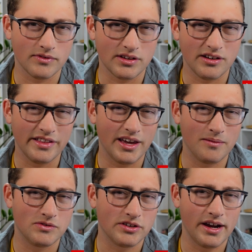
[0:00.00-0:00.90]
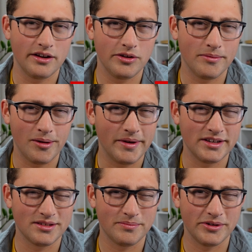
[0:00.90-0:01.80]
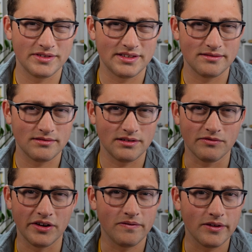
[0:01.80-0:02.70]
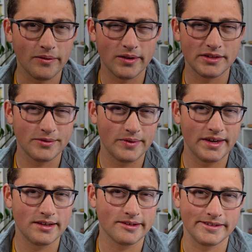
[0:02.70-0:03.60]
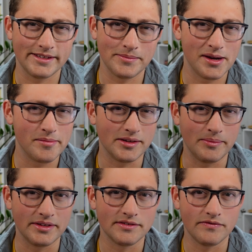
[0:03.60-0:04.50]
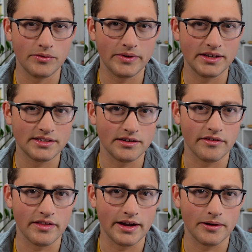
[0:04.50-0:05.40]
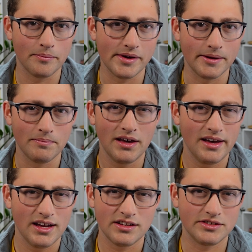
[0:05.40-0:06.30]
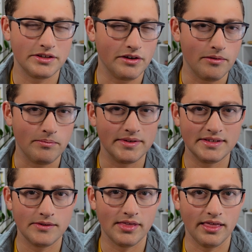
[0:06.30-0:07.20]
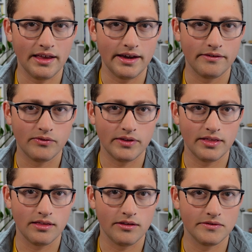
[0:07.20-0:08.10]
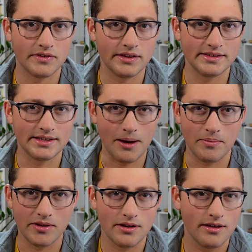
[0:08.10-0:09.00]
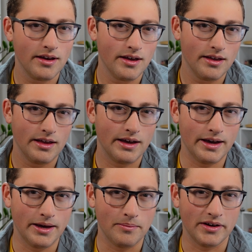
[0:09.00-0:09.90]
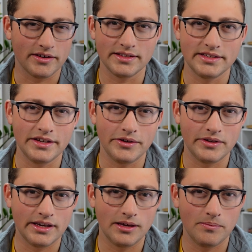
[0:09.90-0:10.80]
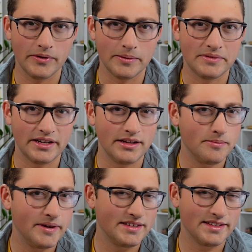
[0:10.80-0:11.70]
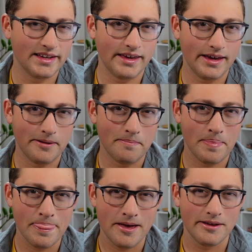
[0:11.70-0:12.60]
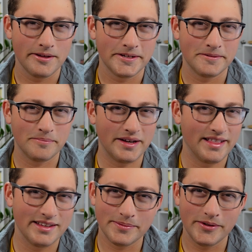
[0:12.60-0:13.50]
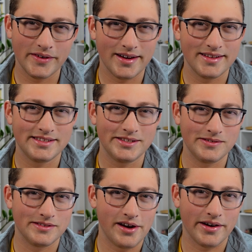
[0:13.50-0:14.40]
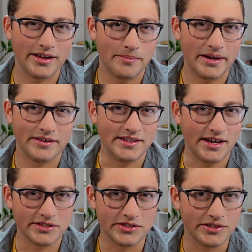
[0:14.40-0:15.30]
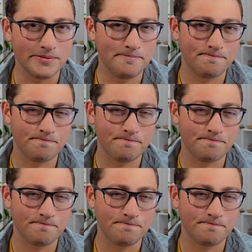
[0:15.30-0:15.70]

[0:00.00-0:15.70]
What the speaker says: Currently, I'm trying to do my best to post roughly once a week. Sometimes I miss a few weeks here or there, but just know I'm busy with life when those things happen. But I'll continue to keep you updated the best I can. But let's move on to talking about texture.